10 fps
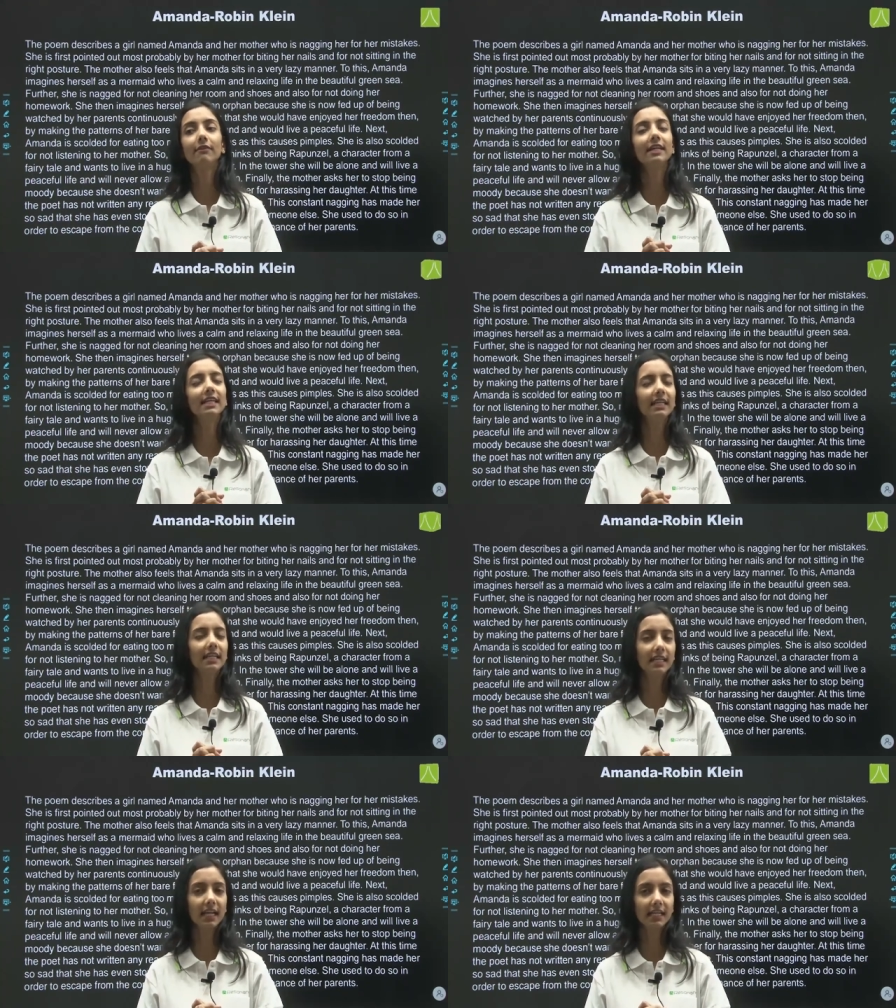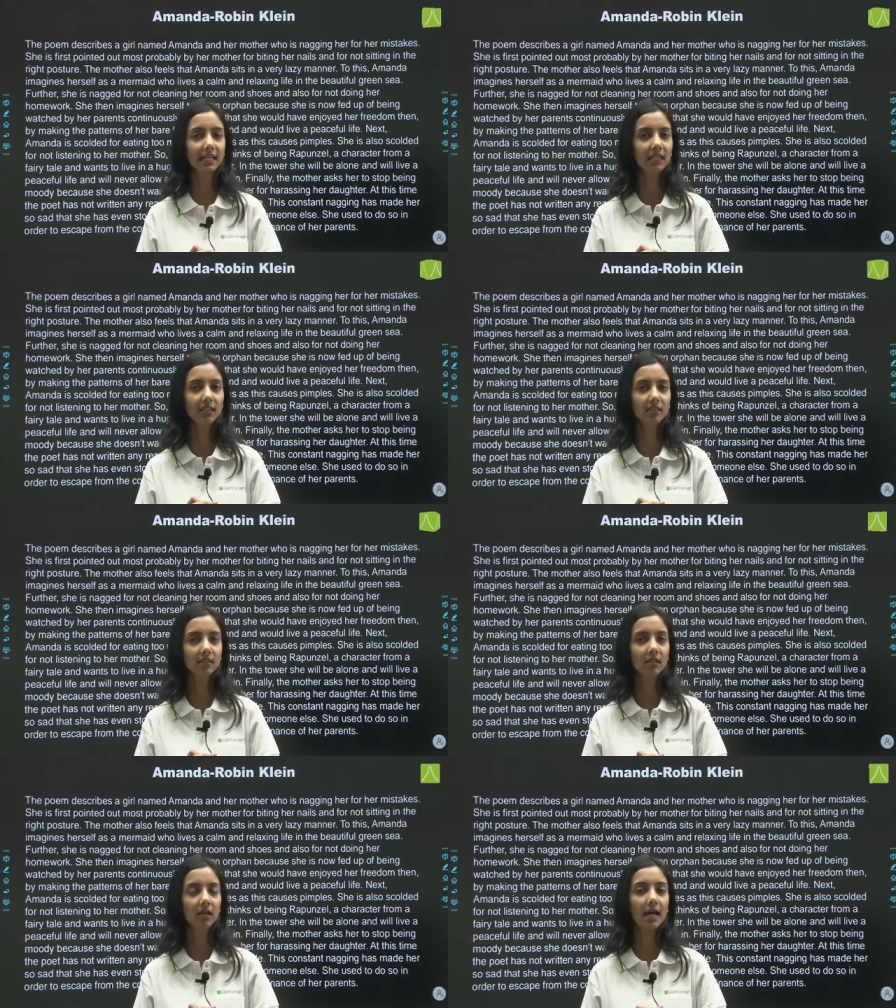very irritated
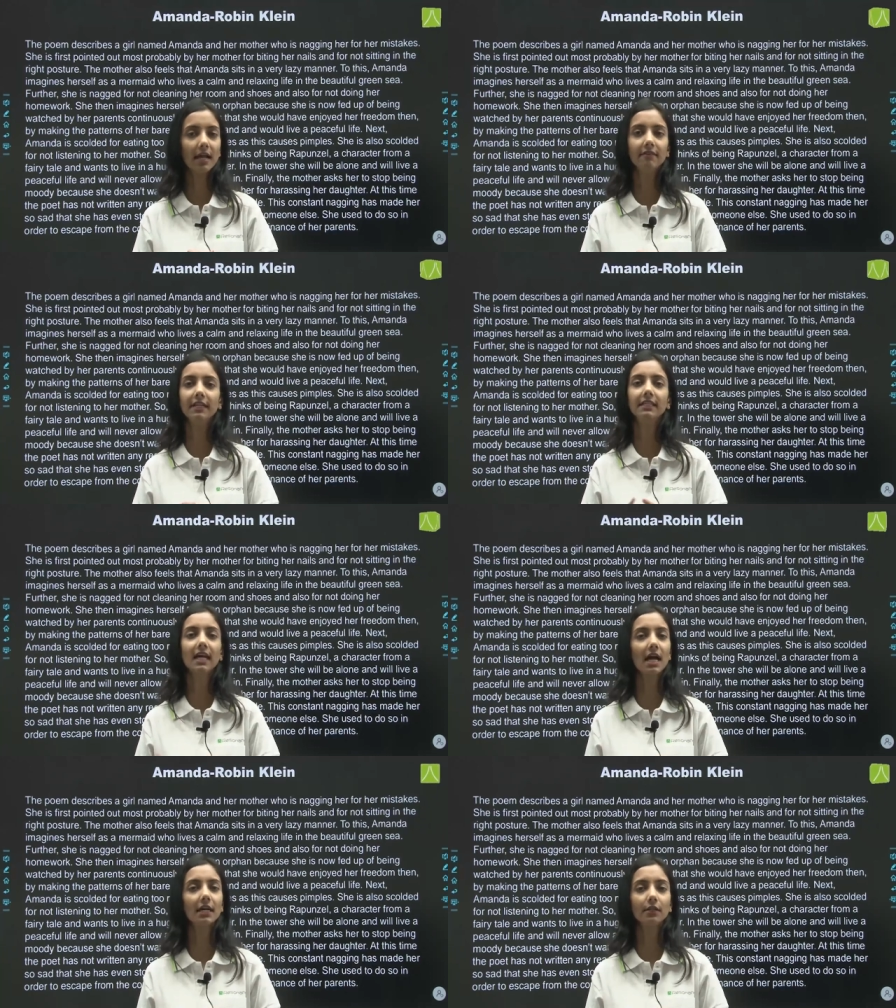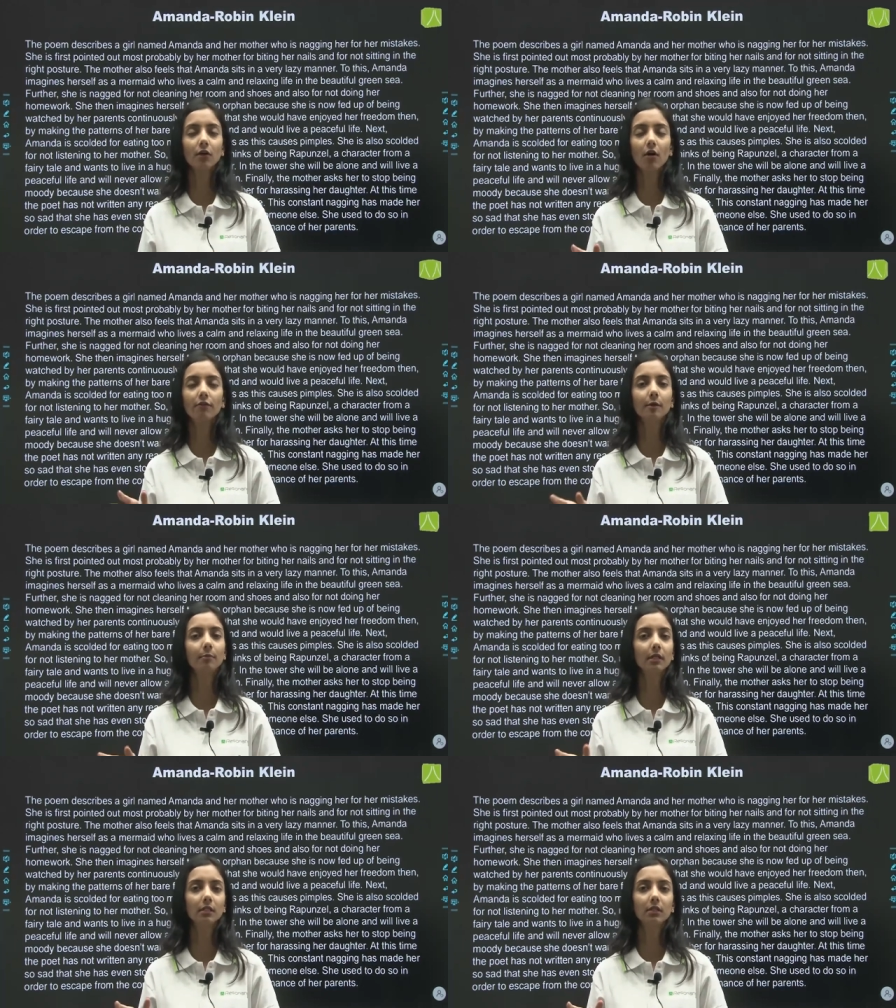and very tired of her
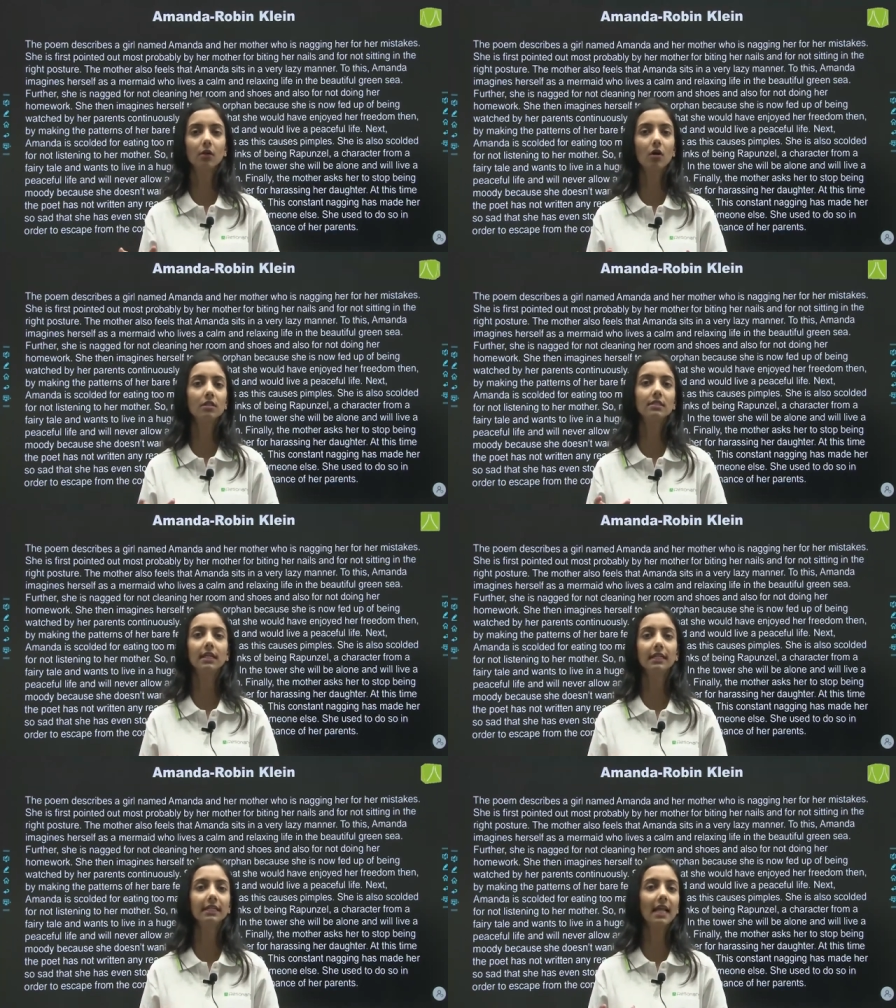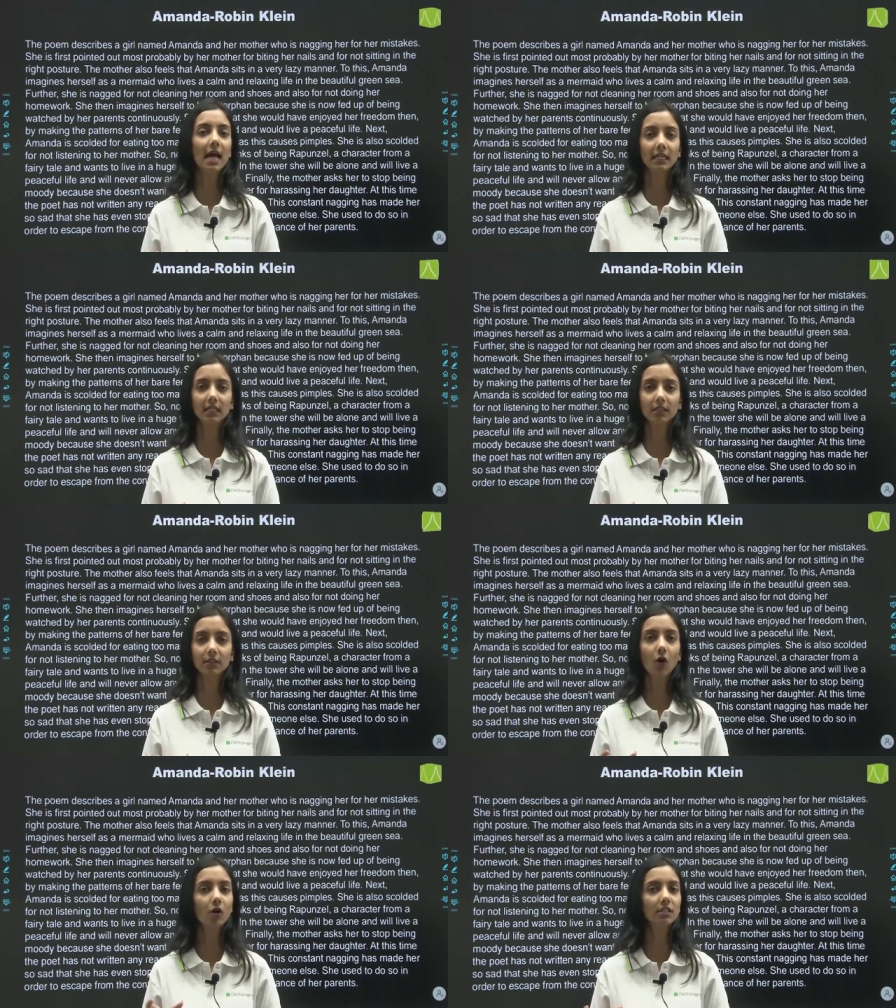mother constantly nagging
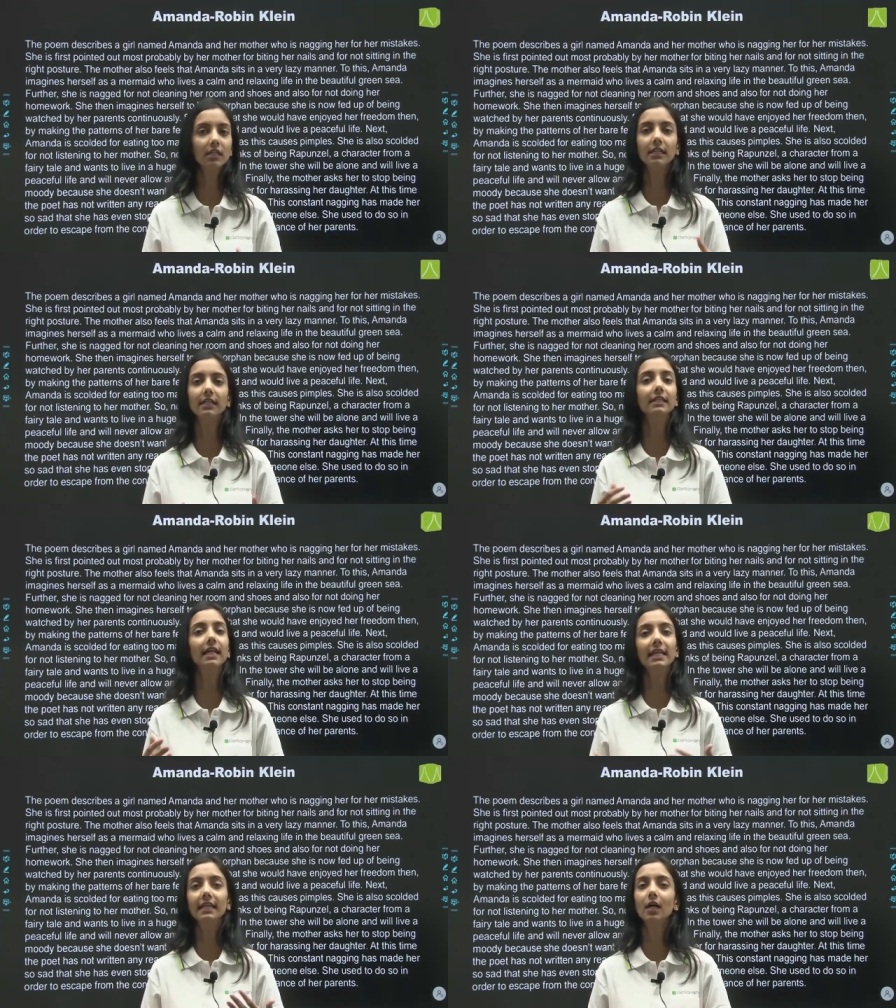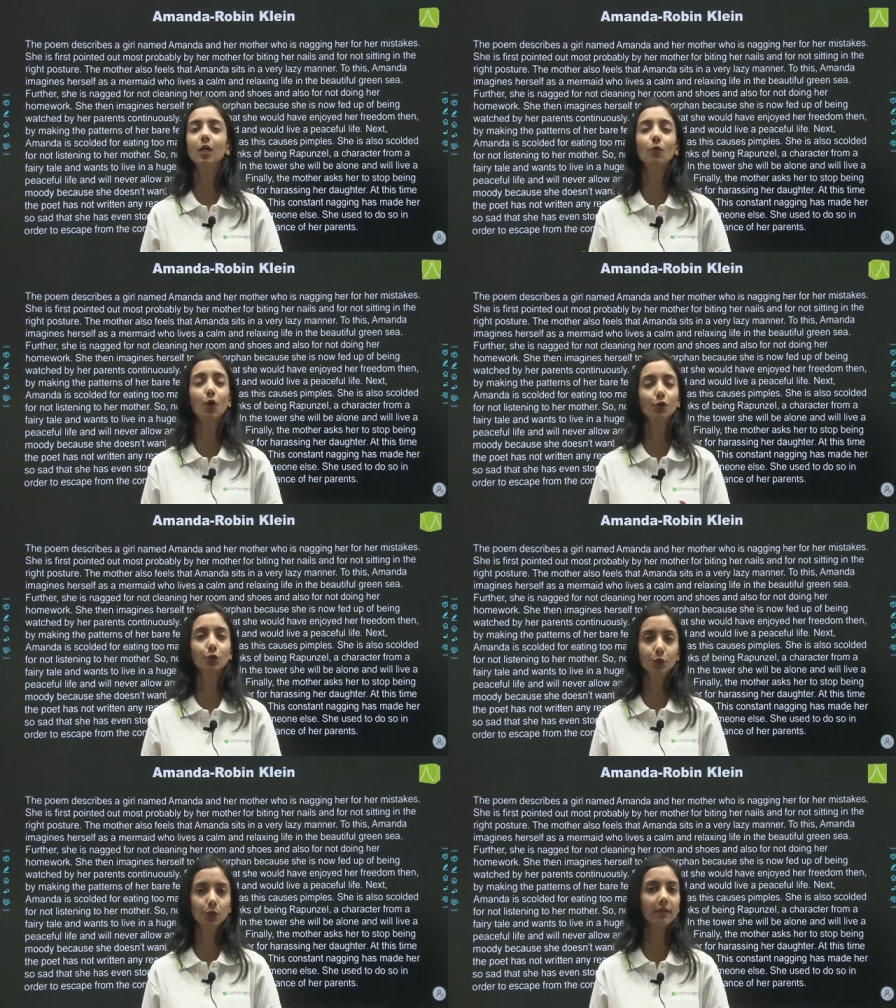her, constantly telling her what
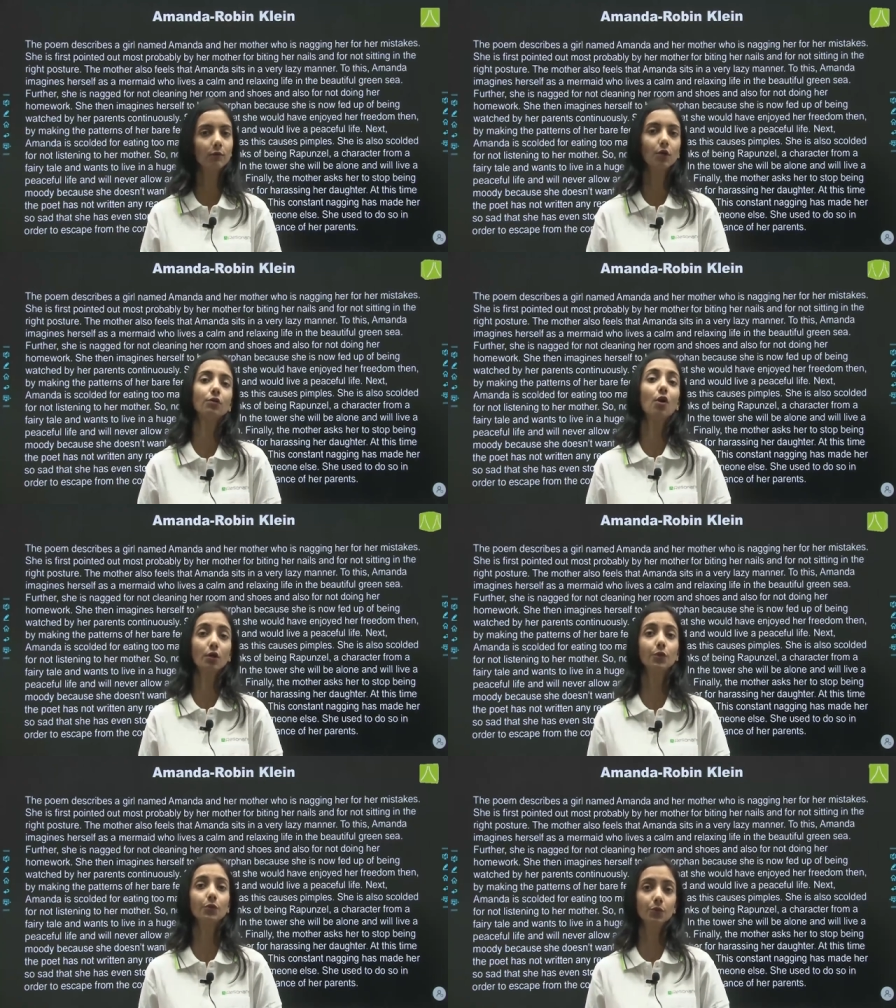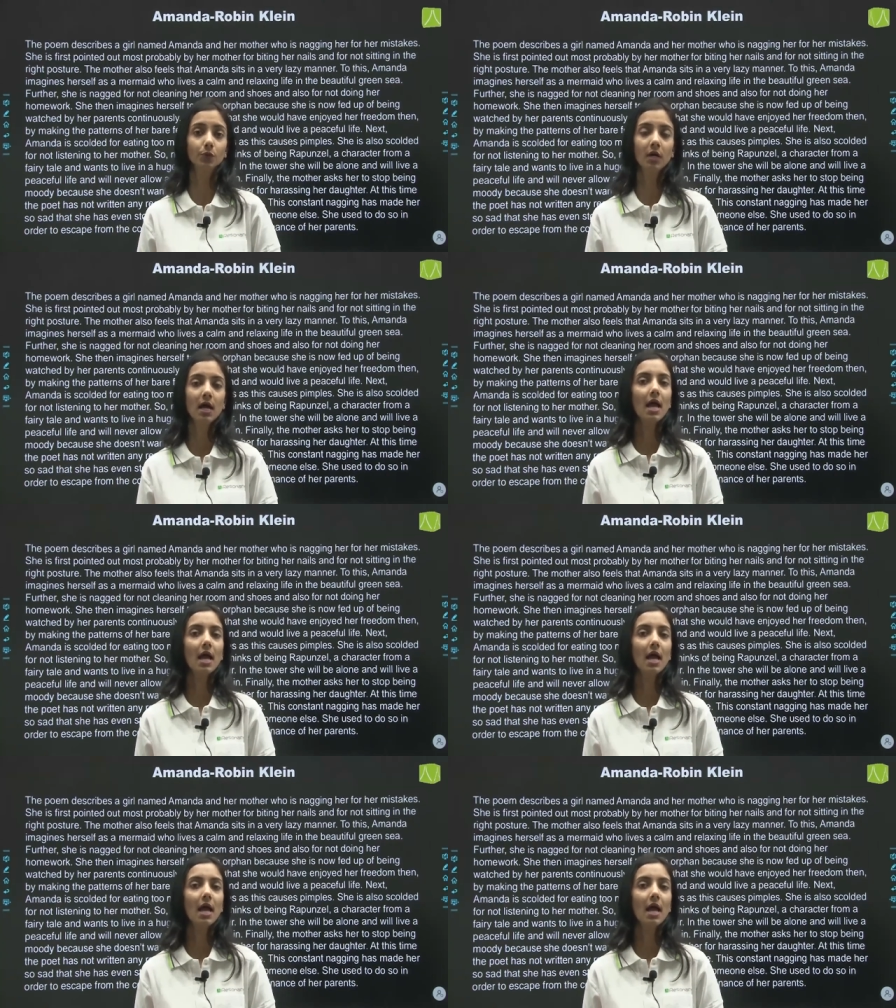to do and what not to do,